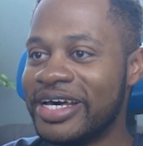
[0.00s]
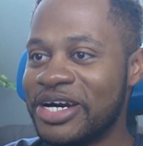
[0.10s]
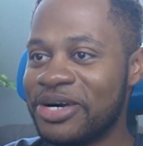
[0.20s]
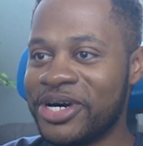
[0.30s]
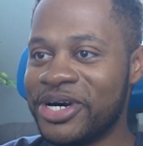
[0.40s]

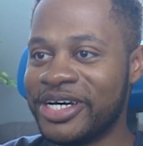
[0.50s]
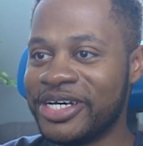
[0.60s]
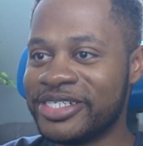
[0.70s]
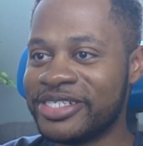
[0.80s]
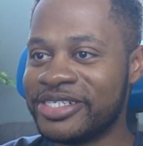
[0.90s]

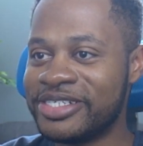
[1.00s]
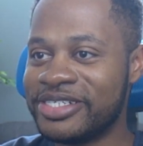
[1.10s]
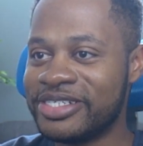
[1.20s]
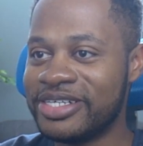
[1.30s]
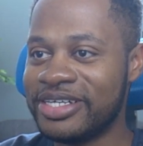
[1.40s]

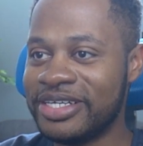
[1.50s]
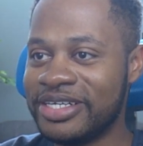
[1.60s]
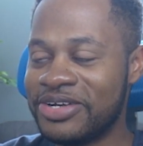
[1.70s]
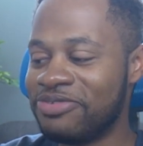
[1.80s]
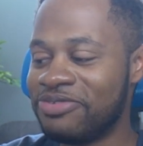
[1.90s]
was,
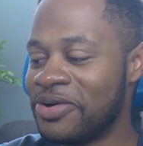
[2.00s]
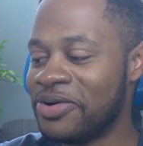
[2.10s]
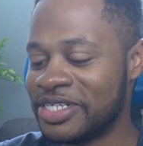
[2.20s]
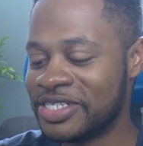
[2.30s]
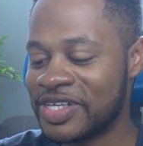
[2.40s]
you know, I
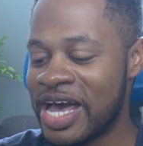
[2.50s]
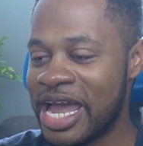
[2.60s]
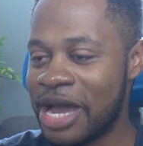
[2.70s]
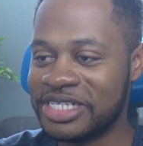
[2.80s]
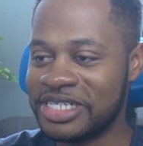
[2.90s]
found this guy.
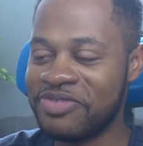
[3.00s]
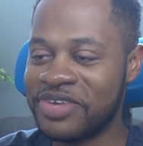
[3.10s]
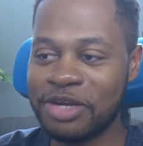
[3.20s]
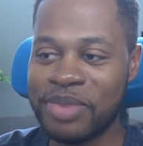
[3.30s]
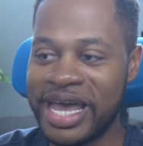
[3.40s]
I was
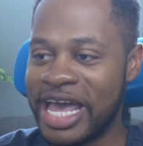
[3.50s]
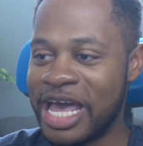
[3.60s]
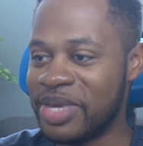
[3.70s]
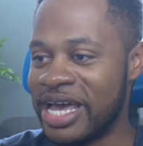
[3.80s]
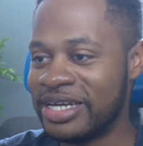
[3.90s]
living in
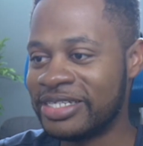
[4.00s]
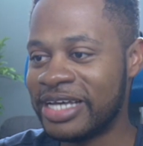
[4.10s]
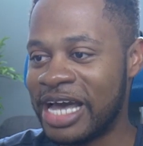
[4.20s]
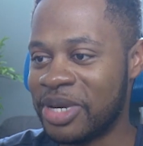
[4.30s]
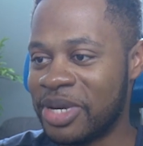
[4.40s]
Miami at the
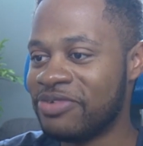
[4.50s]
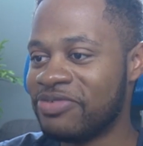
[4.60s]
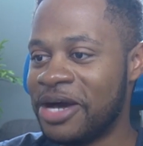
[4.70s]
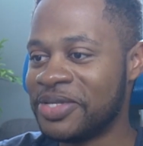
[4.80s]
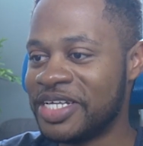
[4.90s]
time, and I
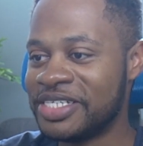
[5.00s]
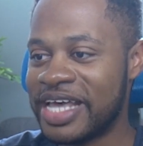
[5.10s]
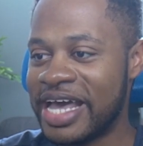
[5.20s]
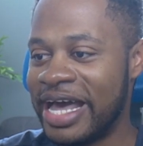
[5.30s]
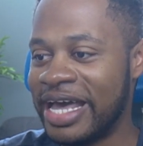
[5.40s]
found this
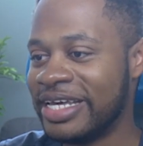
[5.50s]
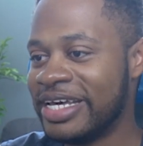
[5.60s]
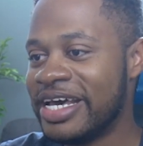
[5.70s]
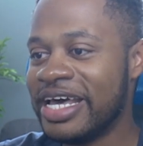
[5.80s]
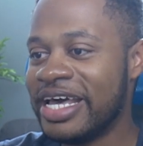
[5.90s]
guy,
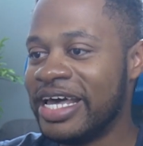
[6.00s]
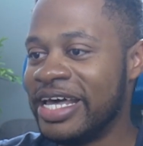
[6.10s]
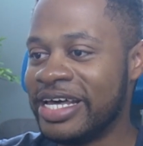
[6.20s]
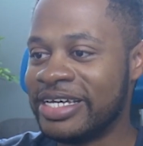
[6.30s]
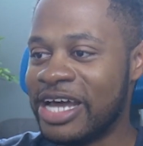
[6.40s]

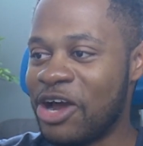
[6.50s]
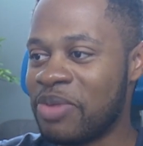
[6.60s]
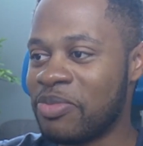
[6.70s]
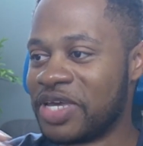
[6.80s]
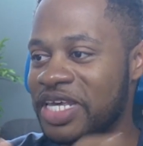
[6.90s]
and I
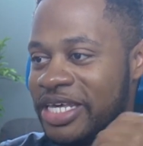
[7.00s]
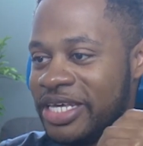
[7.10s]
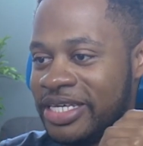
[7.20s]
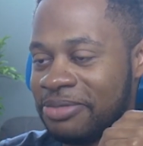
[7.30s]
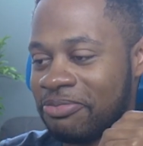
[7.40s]
remember
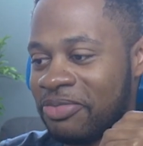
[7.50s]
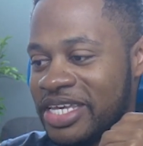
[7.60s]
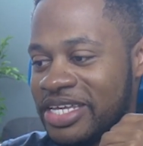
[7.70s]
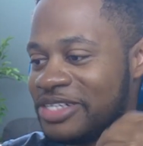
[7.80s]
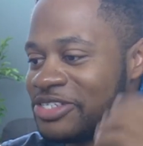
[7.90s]
he
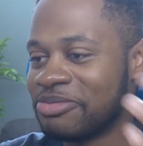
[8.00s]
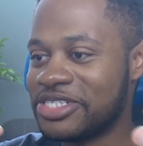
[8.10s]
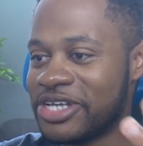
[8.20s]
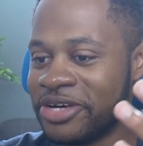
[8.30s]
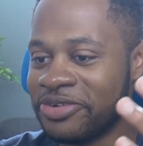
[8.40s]
he did some
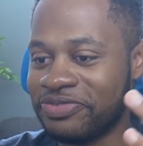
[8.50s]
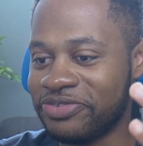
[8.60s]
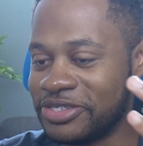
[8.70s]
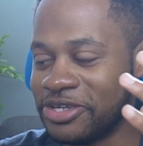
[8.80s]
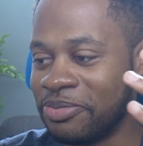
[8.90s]
stuff
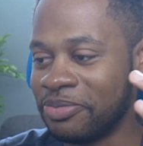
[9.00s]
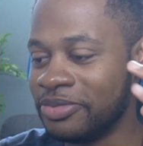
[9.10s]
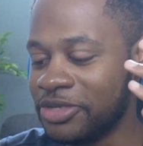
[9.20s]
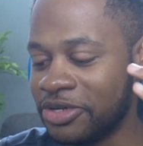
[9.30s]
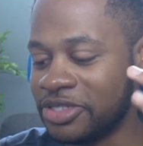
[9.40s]
for some
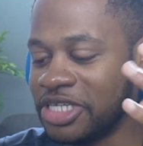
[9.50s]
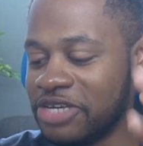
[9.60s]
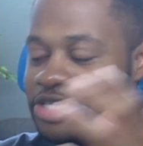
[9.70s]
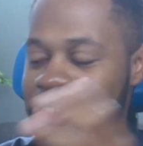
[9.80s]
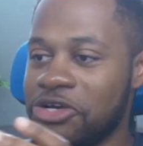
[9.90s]
you know
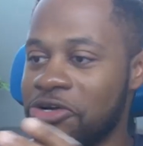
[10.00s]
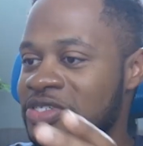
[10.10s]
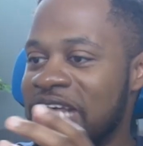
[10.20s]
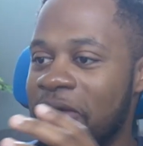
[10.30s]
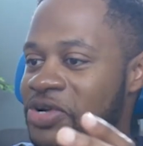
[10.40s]
TV shows
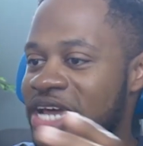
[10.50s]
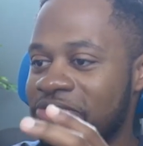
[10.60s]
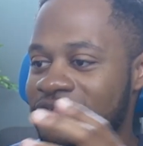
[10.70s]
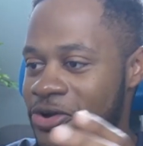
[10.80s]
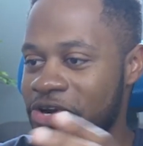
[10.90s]
I would
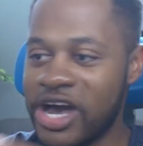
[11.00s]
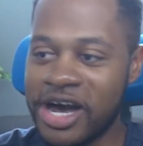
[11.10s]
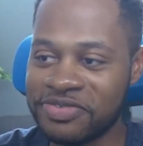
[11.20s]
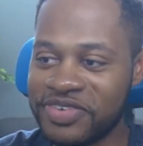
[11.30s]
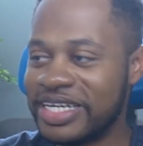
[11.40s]
have heard
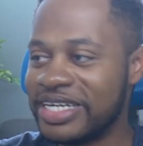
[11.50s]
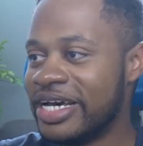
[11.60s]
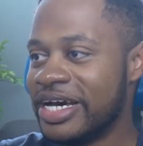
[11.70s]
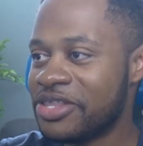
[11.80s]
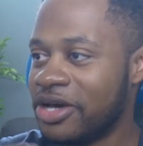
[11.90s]
of and
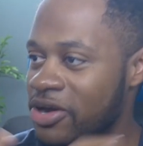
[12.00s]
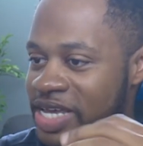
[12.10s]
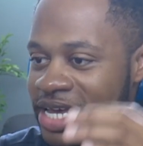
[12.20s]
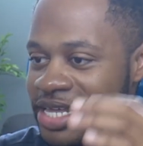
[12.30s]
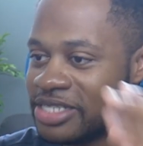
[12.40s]
thought,
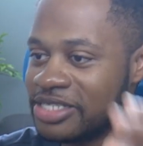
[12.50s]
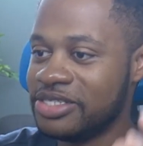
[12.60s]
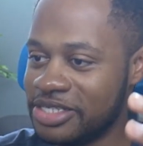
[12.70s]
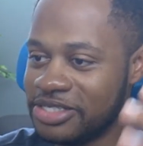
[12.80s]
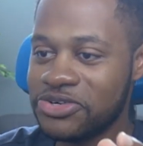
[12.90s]
okay, this
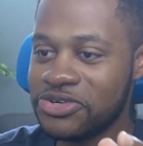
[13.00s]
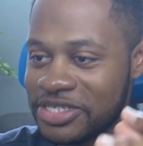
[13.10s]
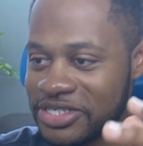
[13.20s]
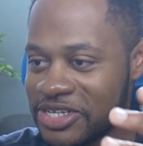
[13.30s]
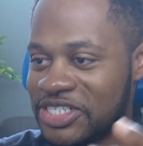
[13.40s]
this dude
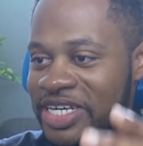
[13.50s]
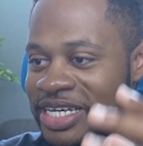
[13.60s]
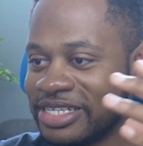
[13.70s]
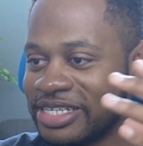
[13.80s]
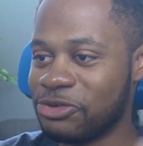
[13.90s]
is
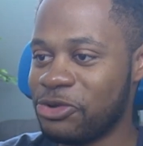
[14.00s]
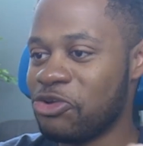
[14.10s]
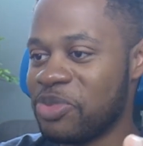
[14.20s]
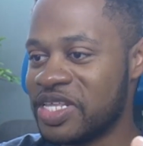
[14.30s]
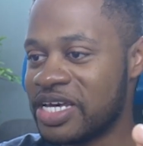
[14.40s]
legit. He's going
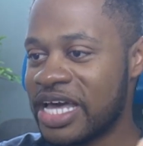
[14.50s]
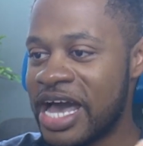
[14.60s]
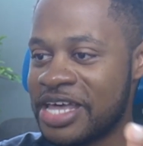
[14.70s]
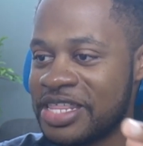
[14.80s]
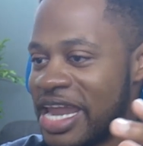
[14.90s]
to be the
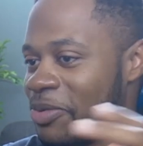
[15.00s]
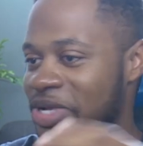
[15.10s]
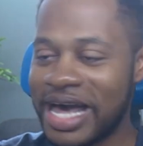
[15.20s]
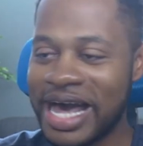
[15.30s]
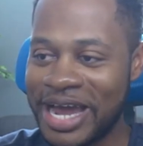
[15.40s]
guy that I
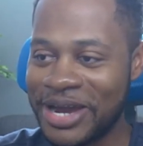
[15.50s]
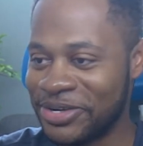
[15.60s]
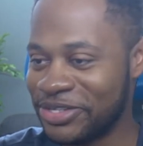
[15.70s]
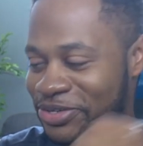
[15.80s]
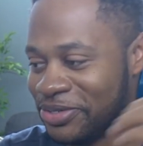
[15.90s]
will
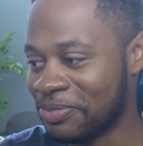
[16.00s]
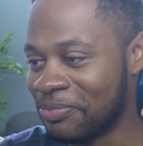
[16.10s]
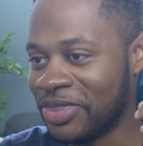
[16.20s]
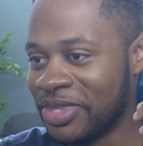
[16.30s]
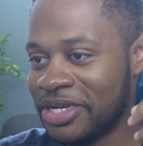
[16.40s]
hire to
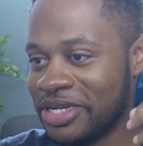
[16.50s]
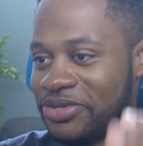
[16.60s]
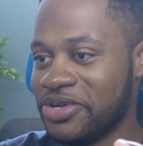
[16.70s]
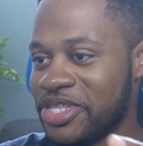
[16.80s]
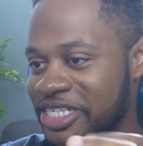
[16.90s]

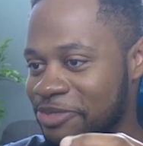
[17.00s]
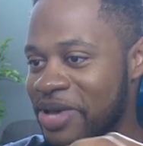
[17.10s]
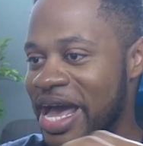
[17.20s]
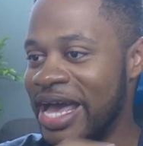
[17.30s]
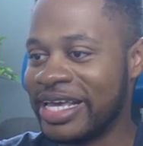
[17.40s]
do this
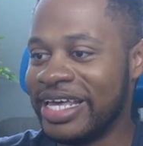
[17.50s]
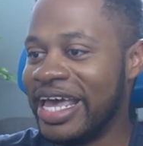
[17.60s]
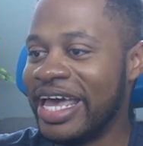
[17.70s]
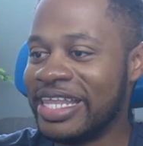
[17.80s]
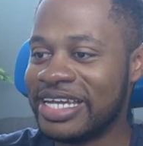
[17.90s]
pack.
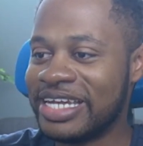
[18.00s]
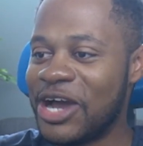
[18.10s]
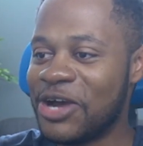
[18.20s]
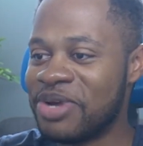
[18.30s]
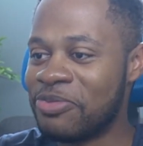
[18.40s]
And then
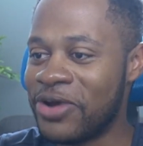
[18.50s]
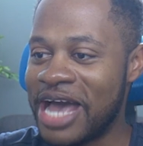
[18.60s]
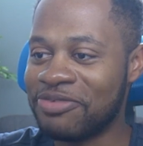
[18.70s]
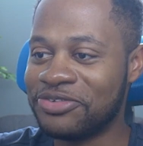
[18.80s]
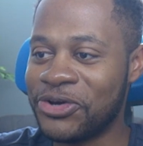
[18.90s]
I remember
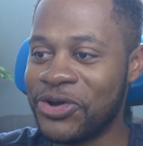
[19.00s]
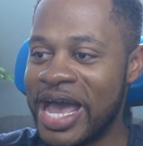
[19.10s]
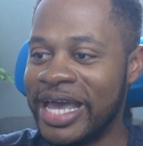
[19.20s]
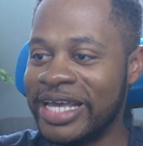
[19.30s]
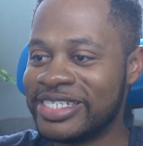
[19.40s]
after
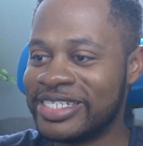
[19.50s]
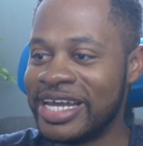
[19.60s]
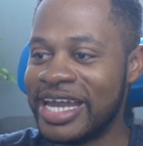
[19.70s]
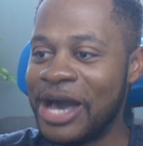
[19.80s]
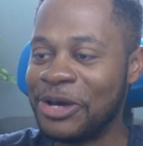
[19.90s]
I
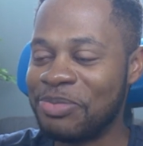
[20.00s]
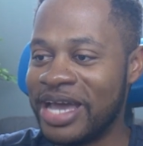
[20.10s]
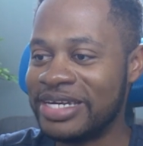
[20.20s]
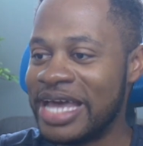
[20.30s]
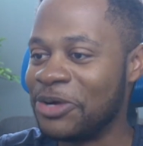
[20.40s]
sent out
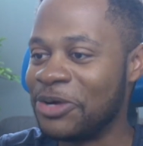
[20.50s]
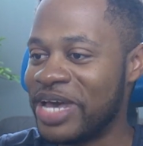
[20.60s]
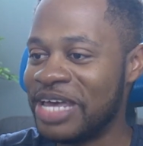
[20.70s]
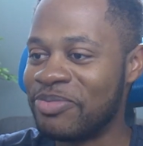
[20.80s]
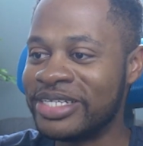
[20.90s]
my down
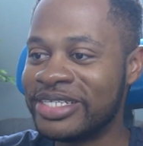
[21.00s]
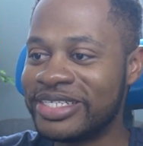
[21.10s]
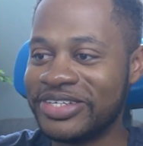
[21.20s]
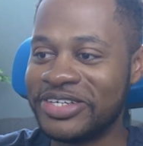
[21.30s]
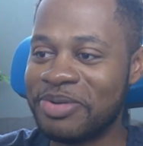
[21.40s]
payment,
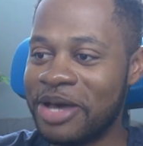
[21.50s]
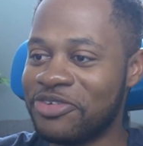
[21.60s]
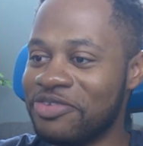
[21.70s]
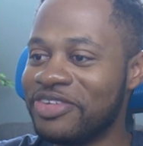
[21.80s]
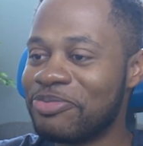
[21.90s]
you know, my
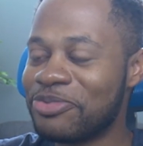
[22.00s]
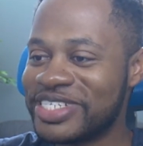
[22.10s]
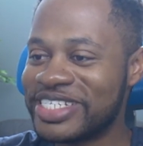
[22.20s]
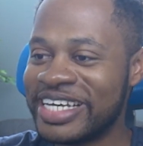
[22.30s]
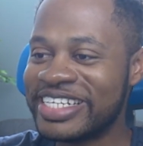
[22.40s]
fifty
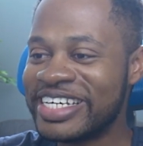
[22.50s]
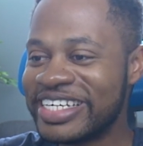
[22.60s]
percent